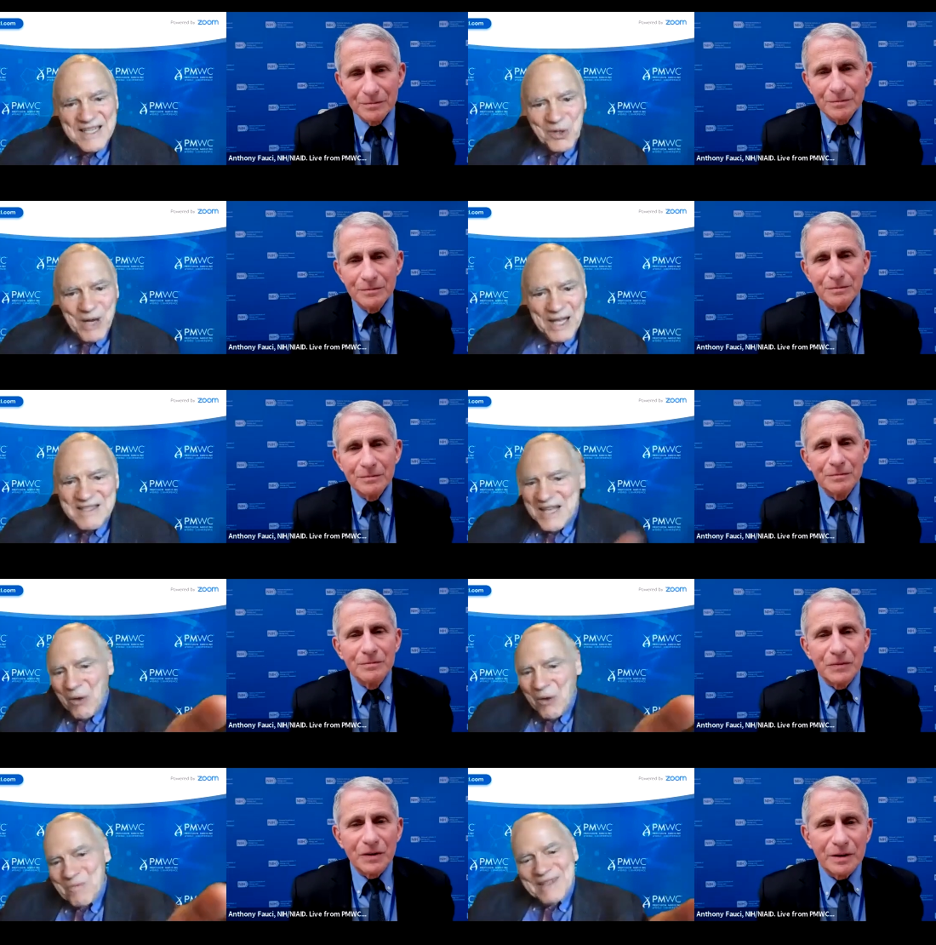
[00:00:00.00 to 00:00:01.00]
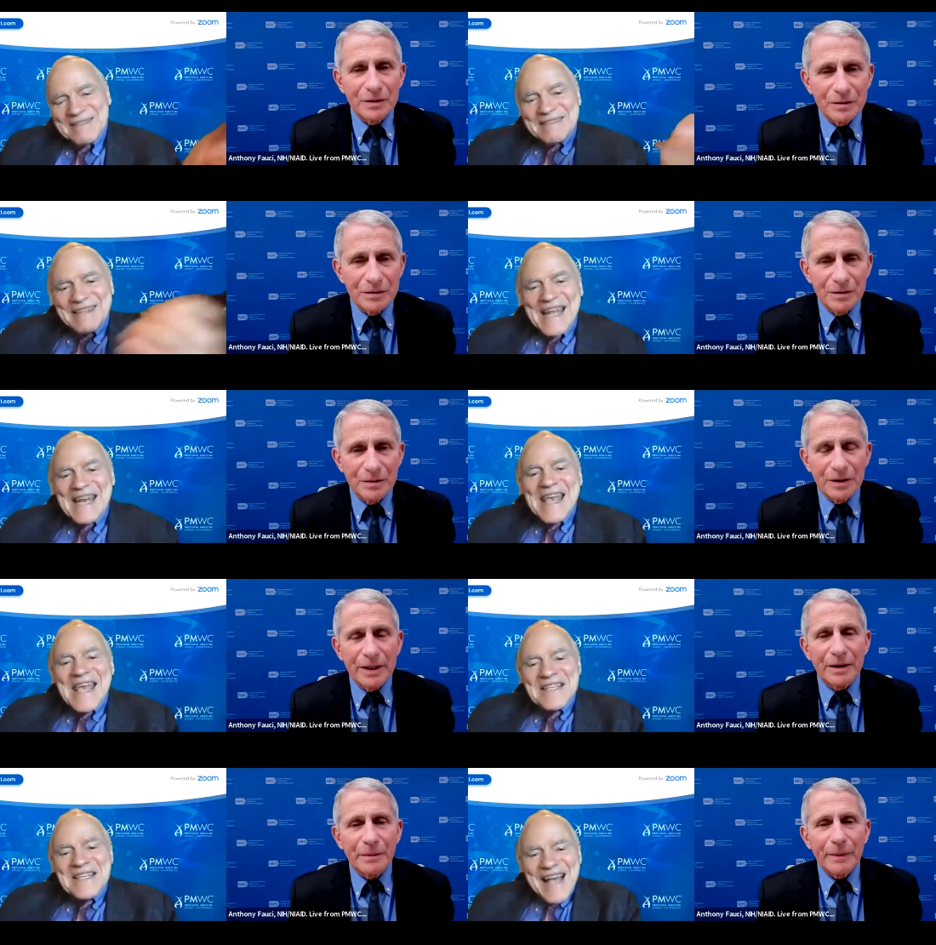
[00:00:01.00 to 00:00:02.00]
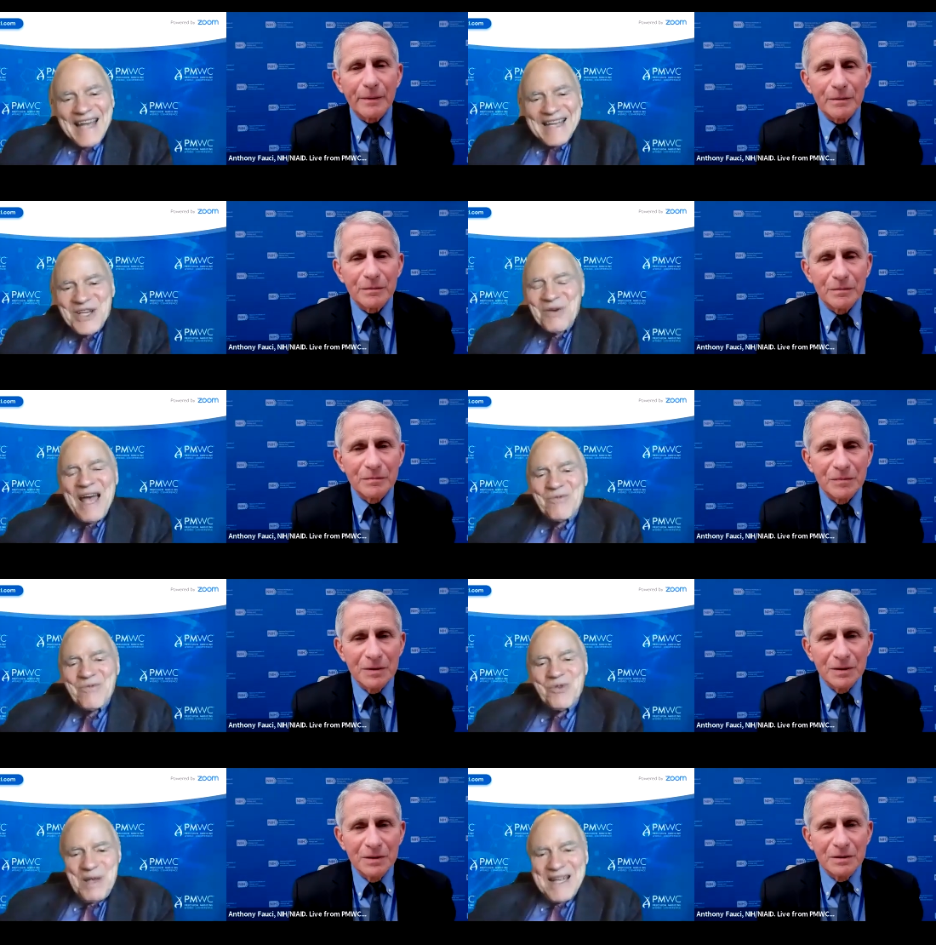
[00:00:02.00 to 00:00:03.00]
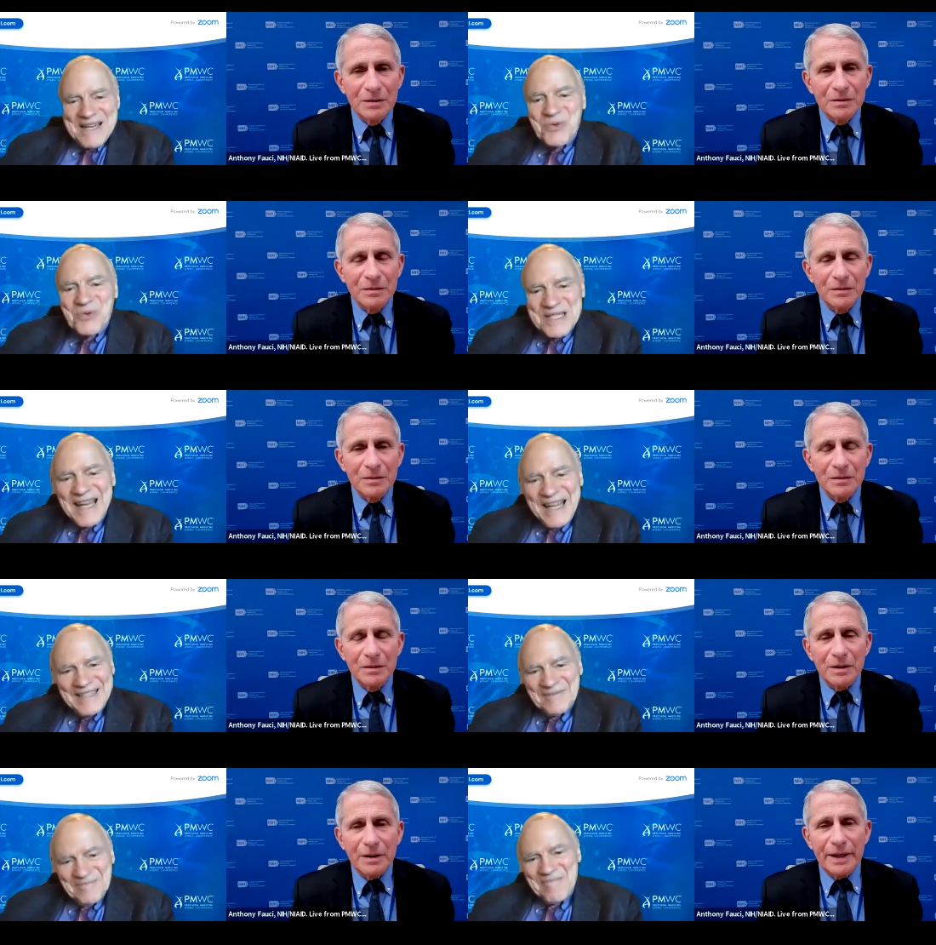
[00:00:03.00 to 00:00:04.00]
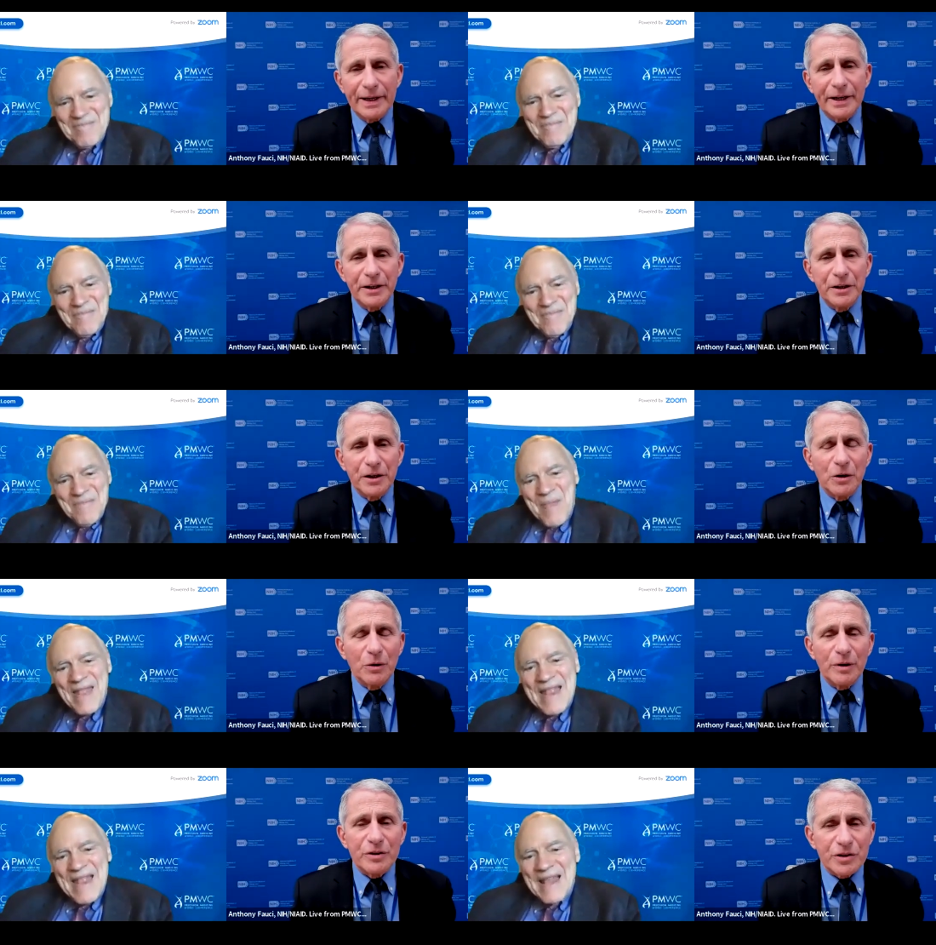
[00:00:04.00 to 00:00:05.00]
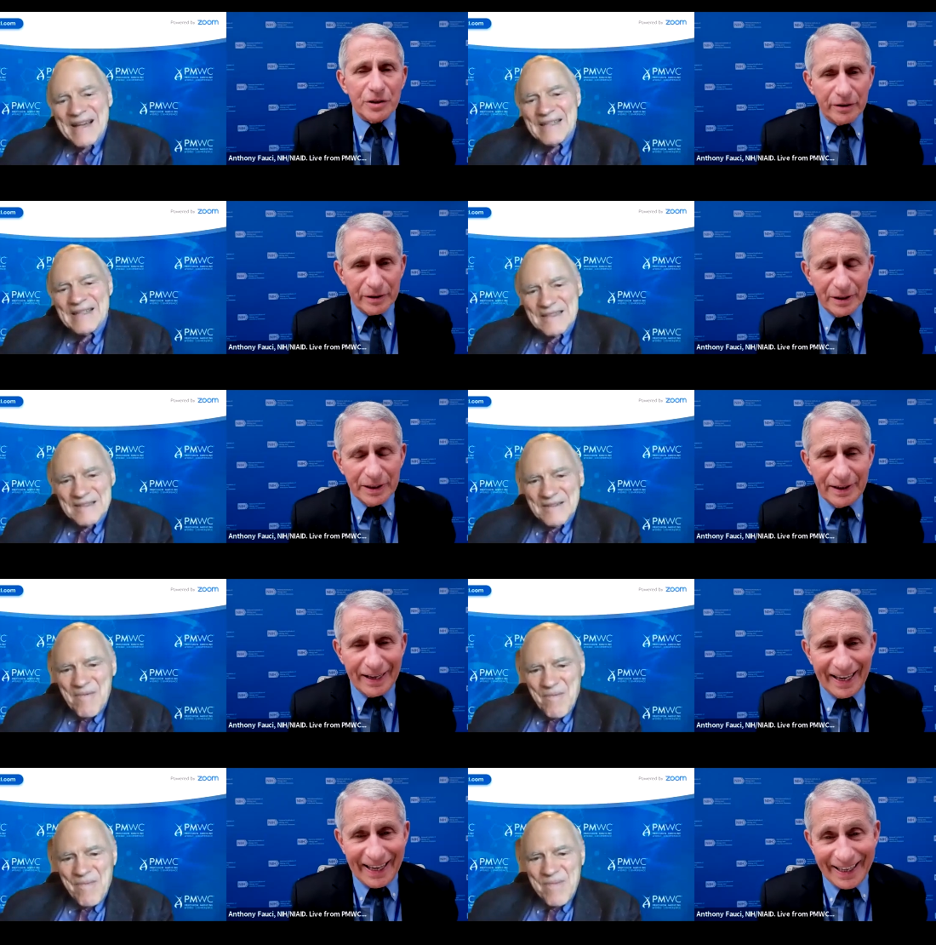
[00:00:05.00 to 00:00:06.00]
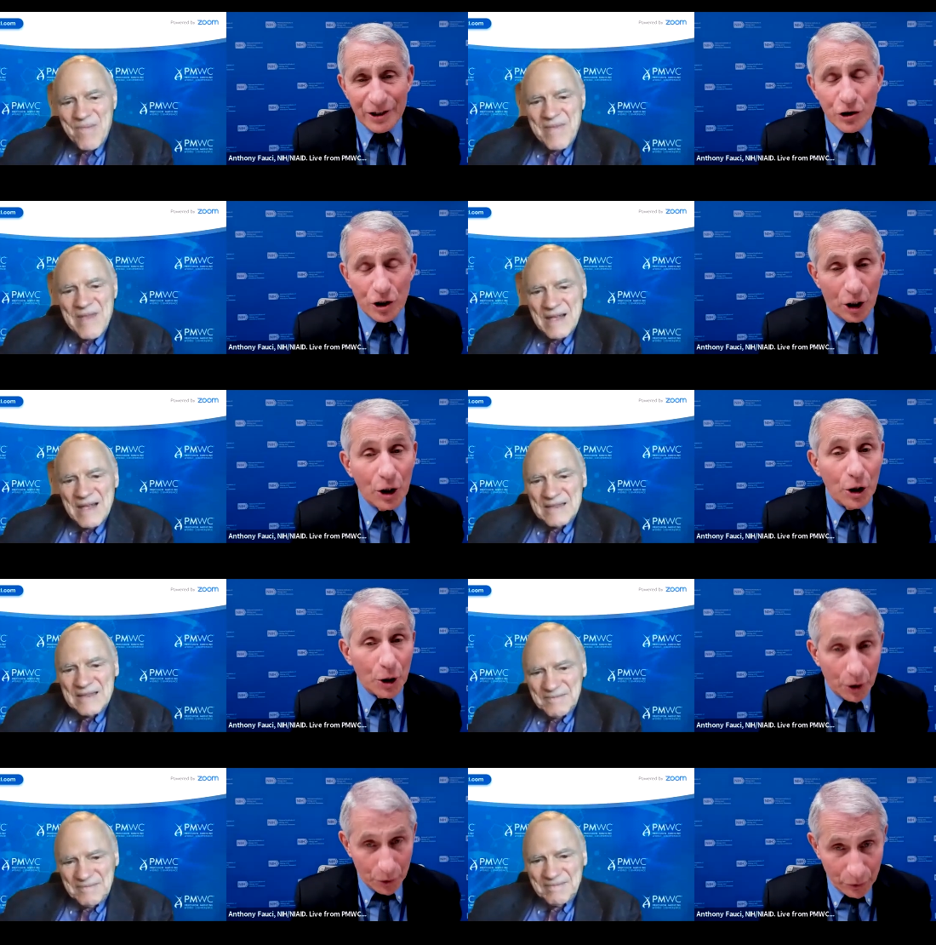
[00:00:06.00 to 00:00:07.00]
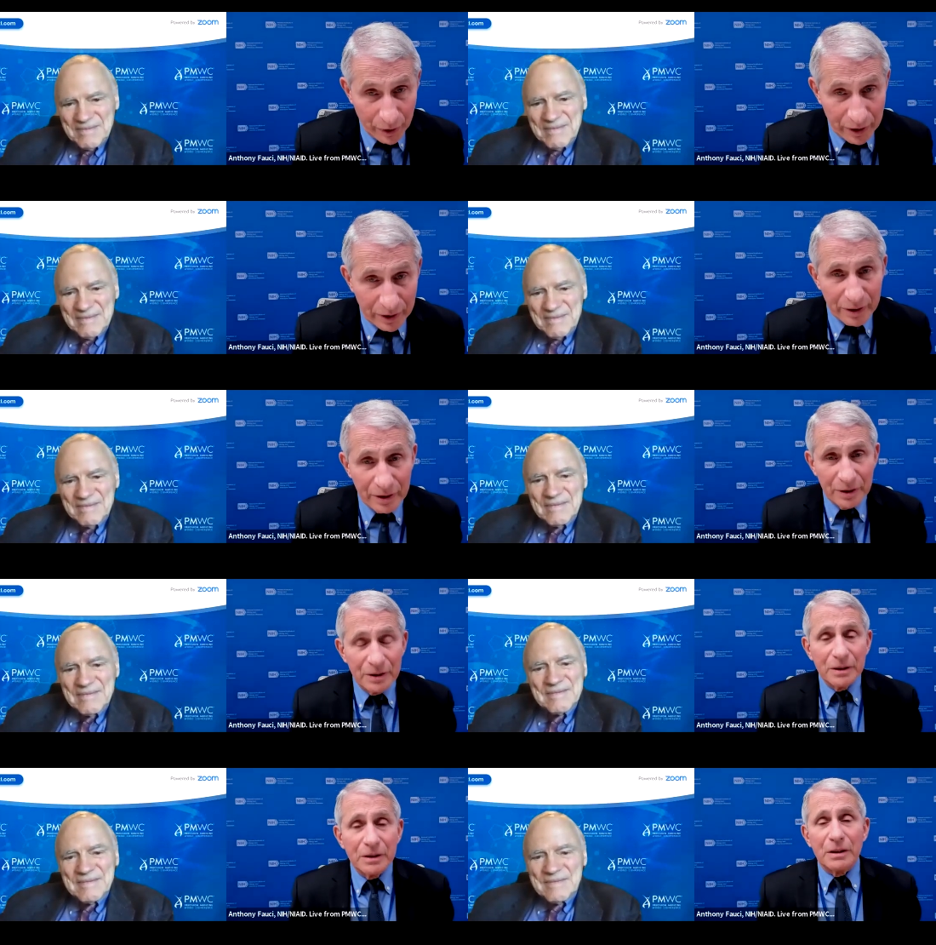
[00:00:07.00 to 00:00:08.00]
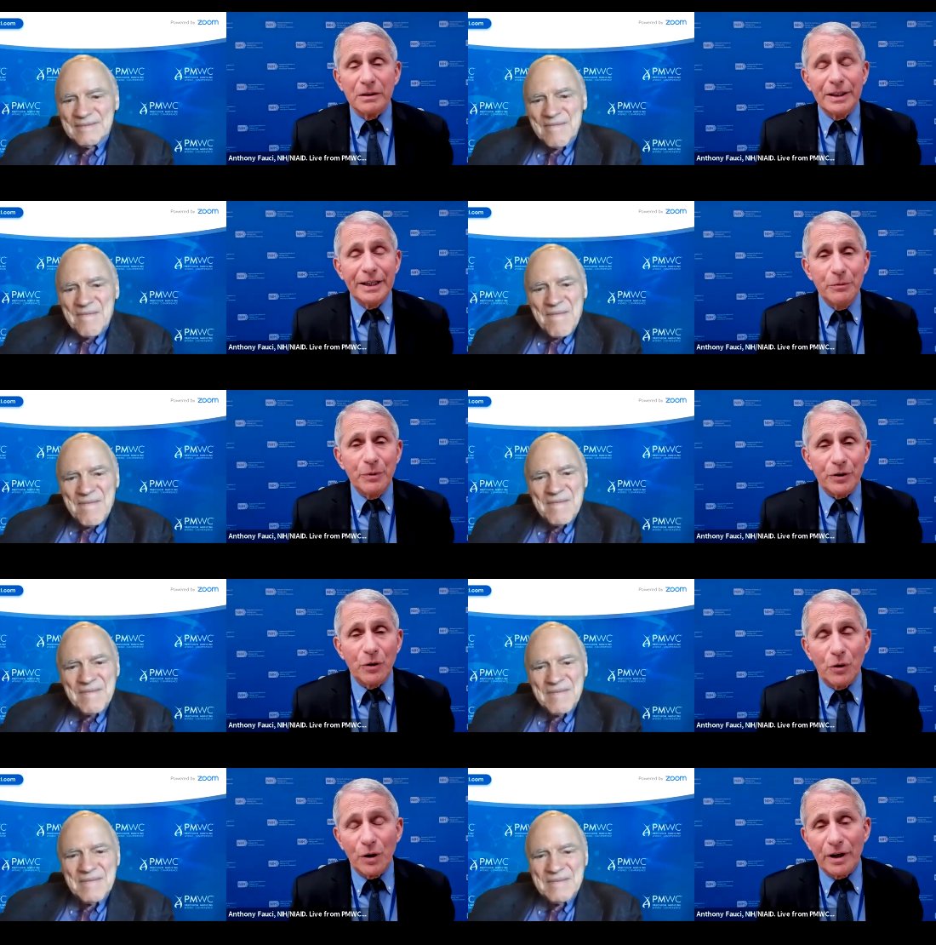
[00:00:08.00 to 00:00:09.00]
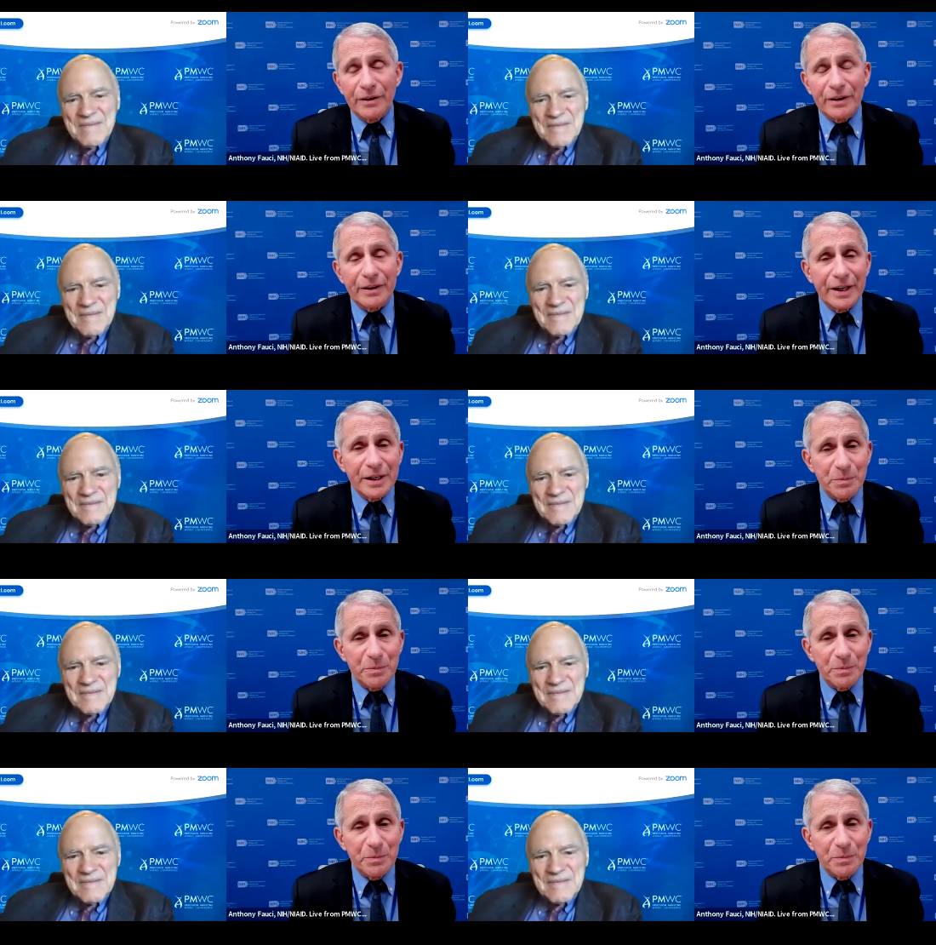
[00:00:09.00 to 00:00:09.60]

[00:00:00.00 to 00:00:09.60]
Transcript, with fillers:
Speaker 1: with. So, any insights you have would be interesting.
Speaker 2: Yeah, you know, certainly age alone, uh, Lee, with all other things